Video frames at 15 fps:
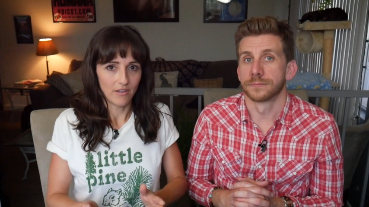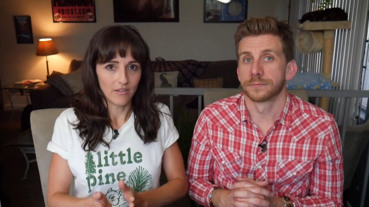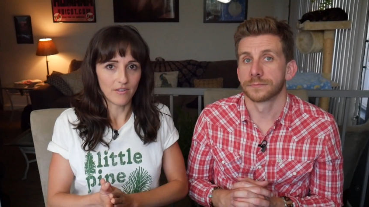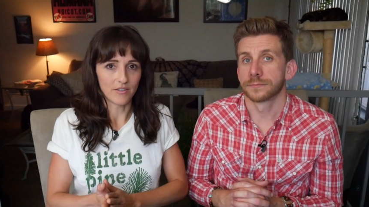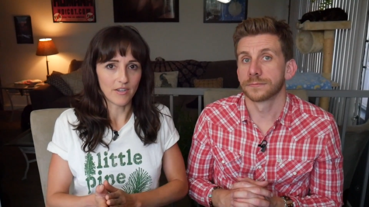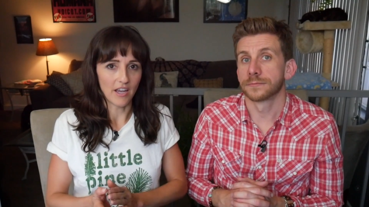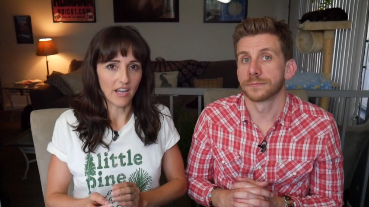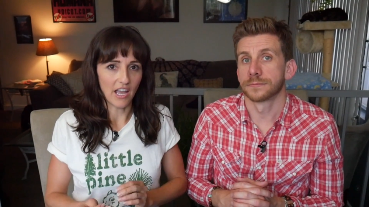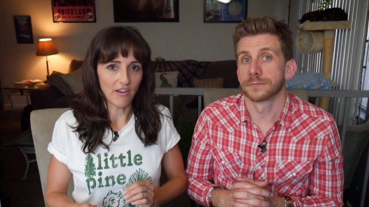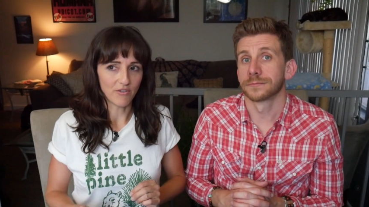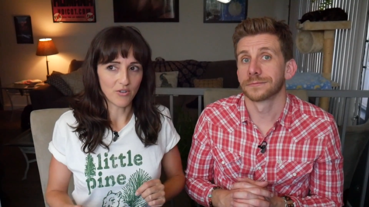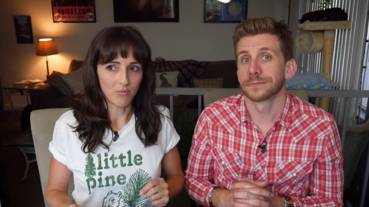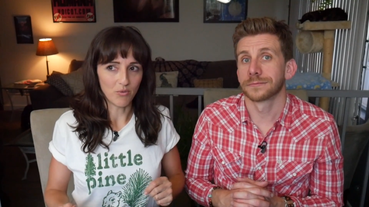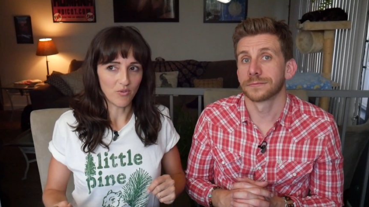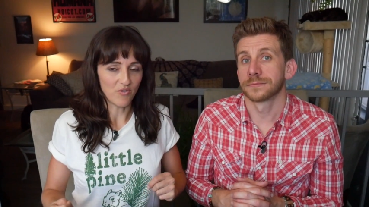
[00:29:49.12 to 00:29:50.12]
Speaker 1: the SAG
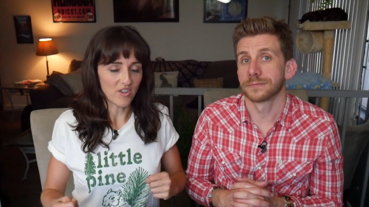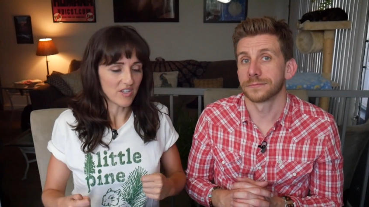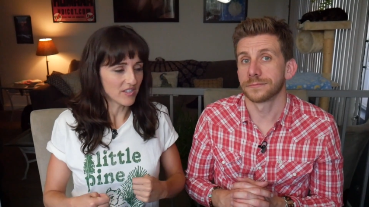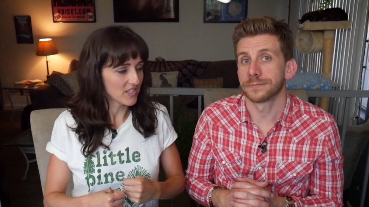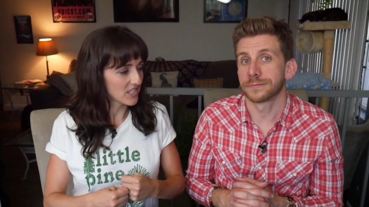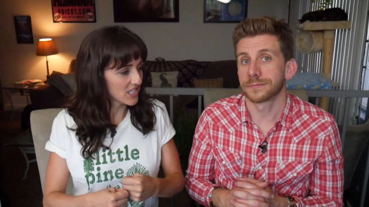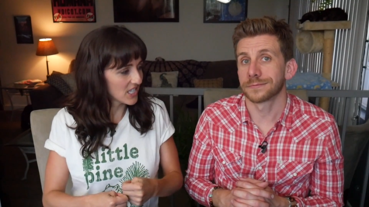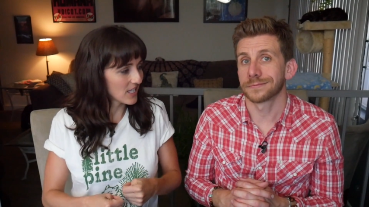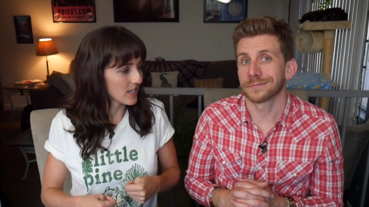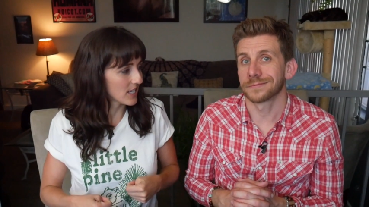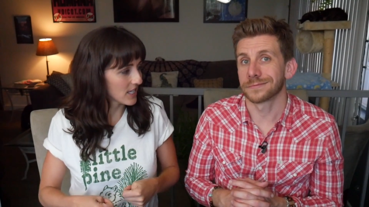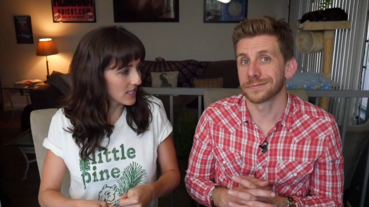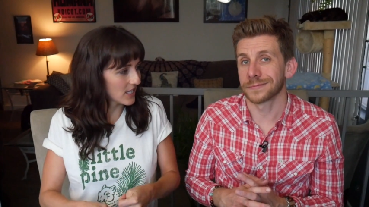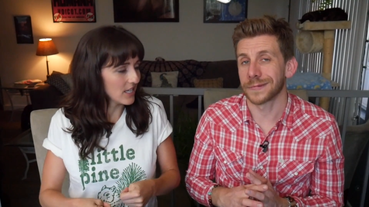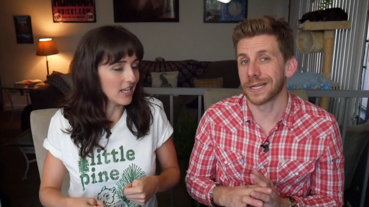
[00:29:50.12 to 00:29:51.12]
AFTRA movies
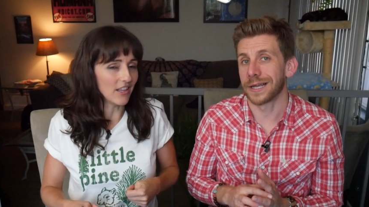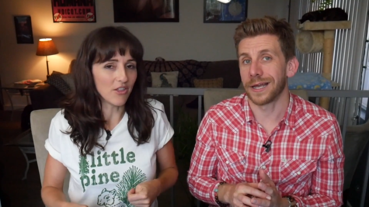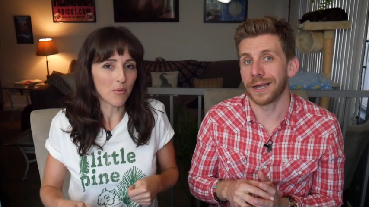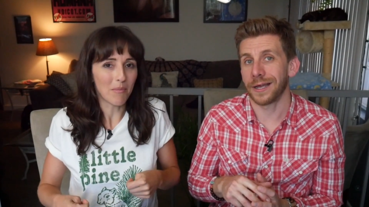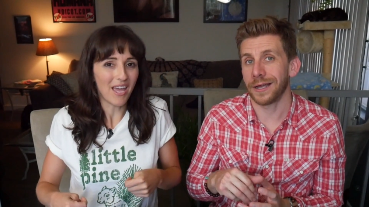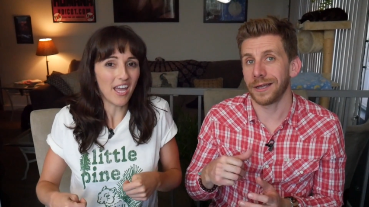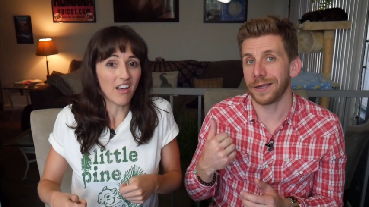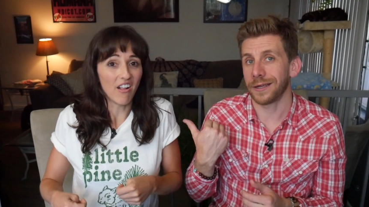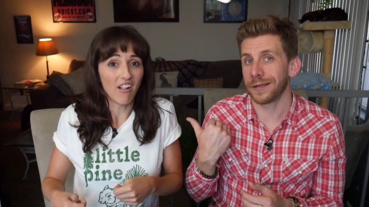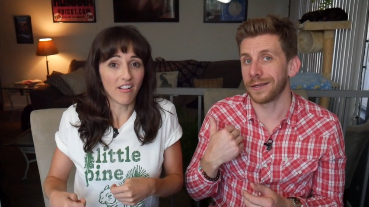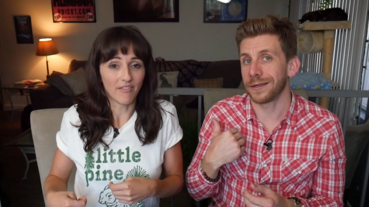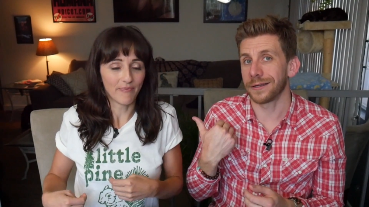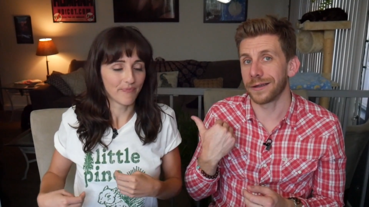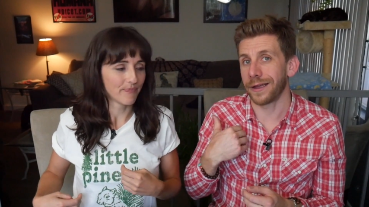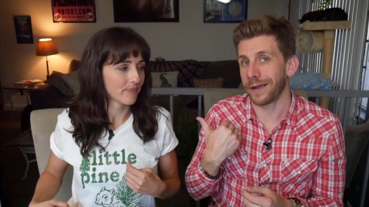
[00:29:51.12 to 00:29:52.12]
in the mail.
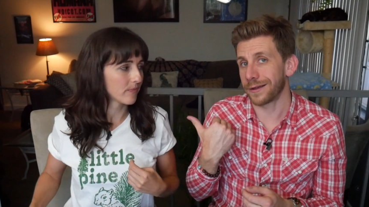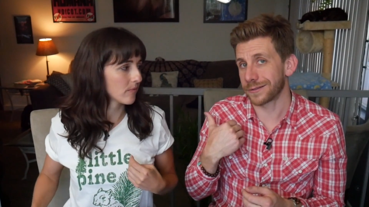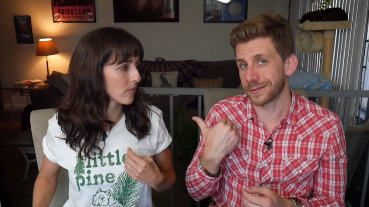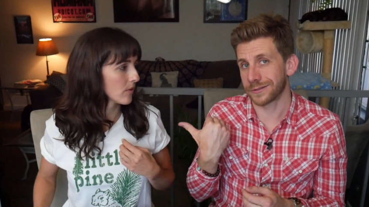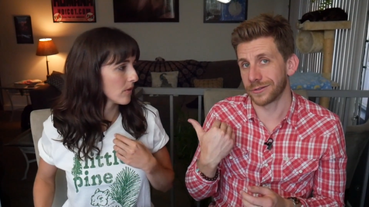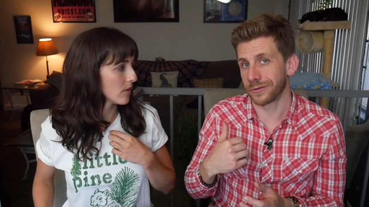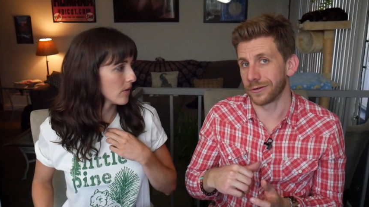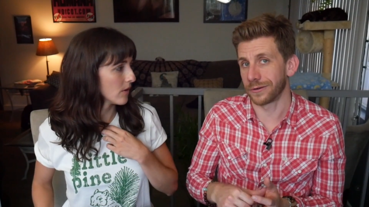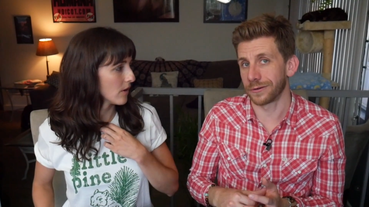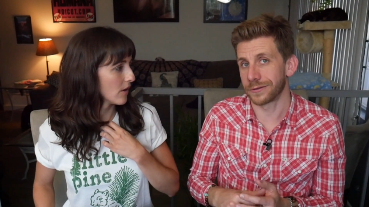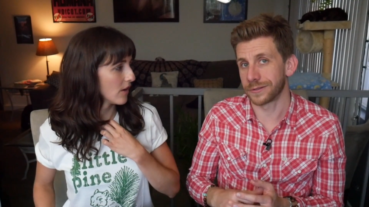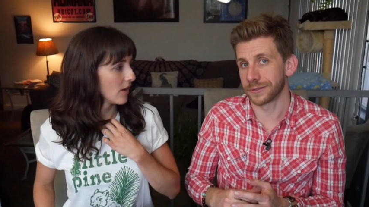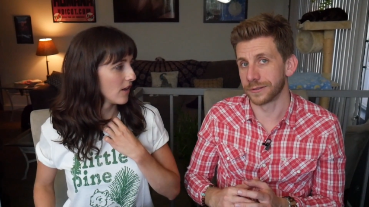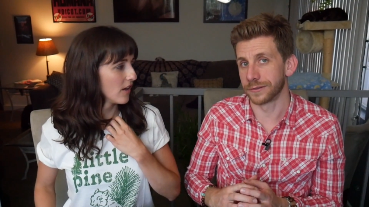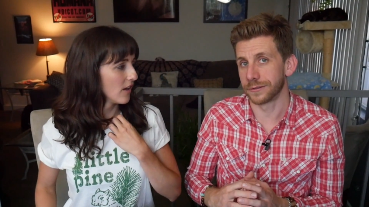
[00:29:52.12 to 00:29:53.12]
I
Speaker 2: asked
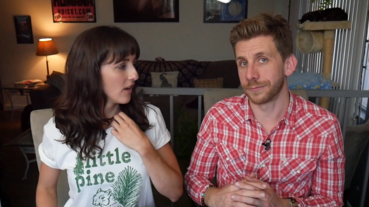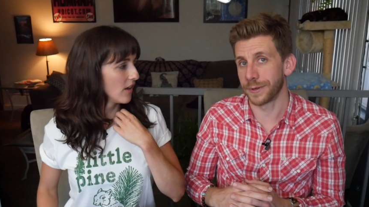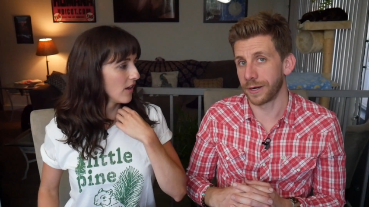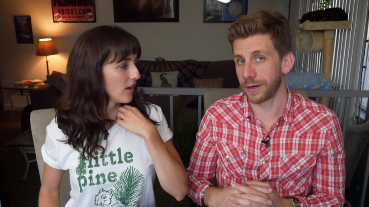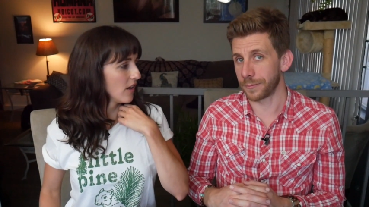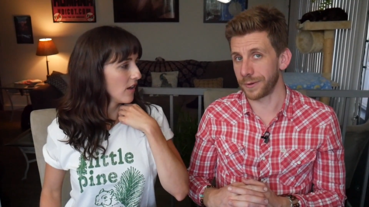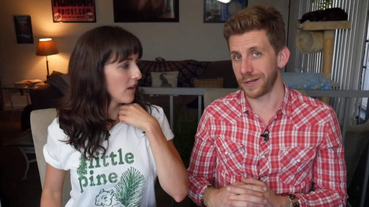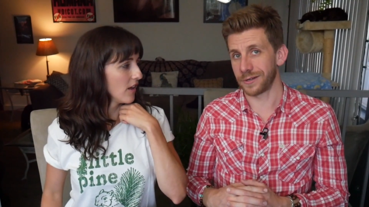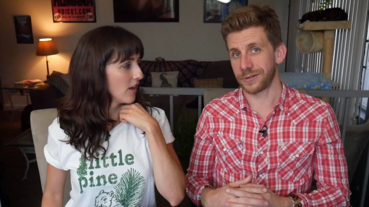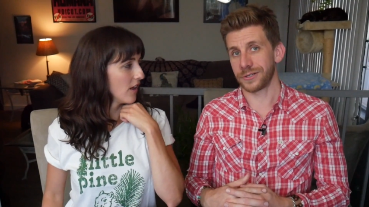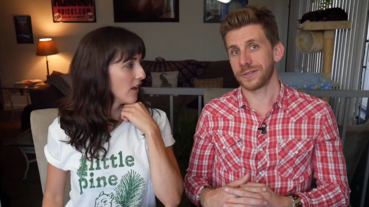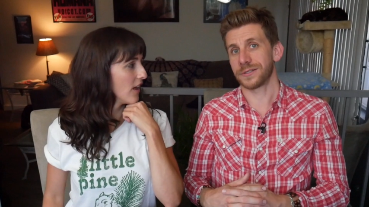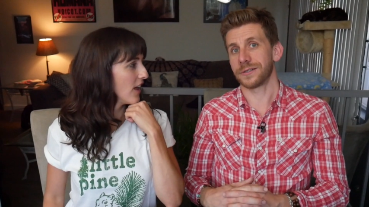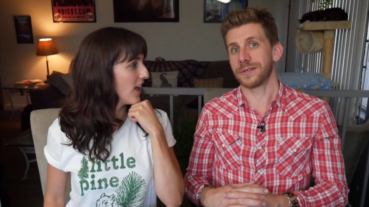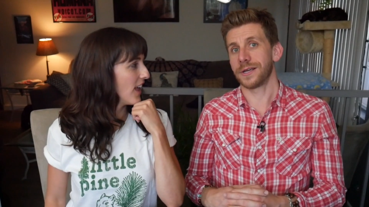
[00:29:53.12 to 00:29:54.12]
her to marry me, and
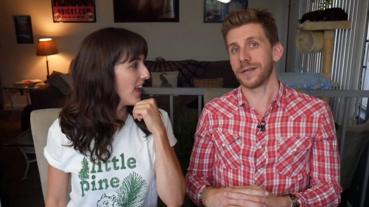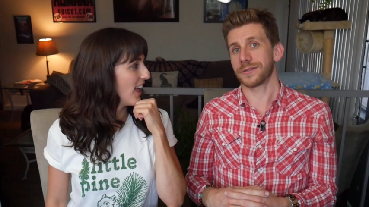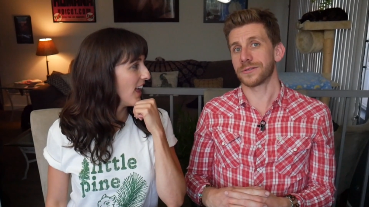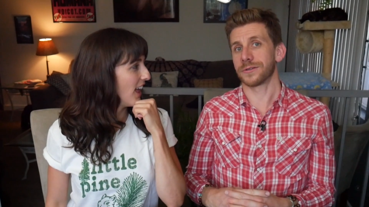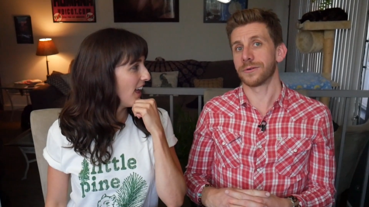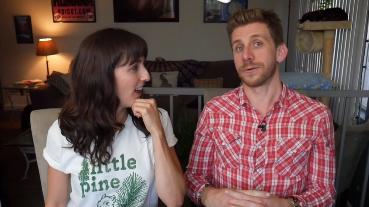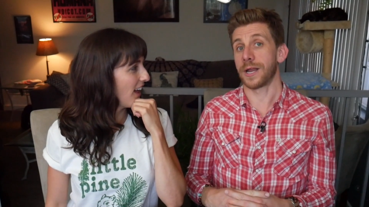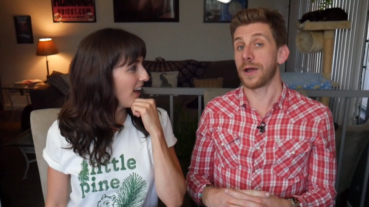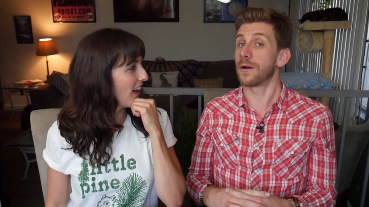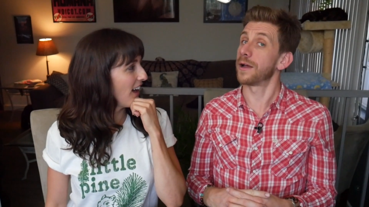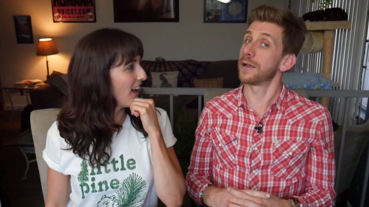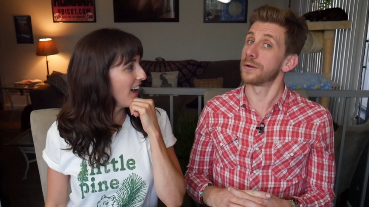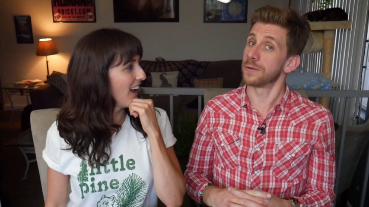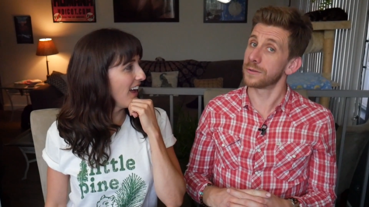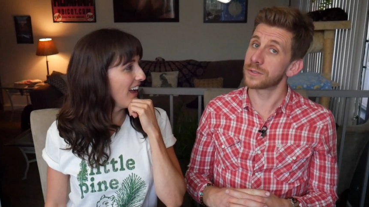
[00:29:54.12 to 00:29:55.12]
she said yes. So now
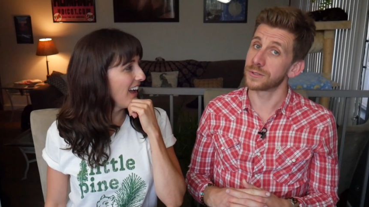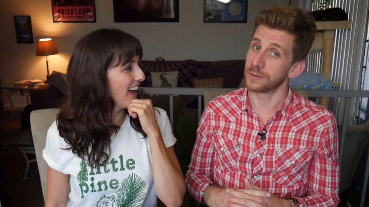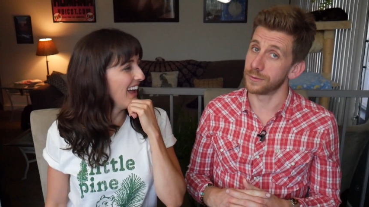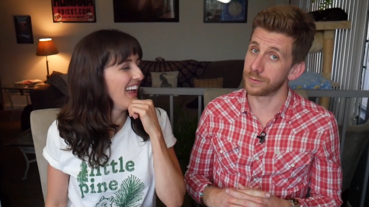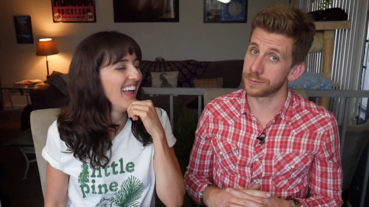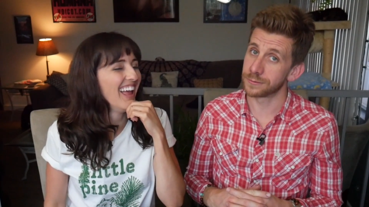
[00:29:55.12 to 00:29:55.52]
I also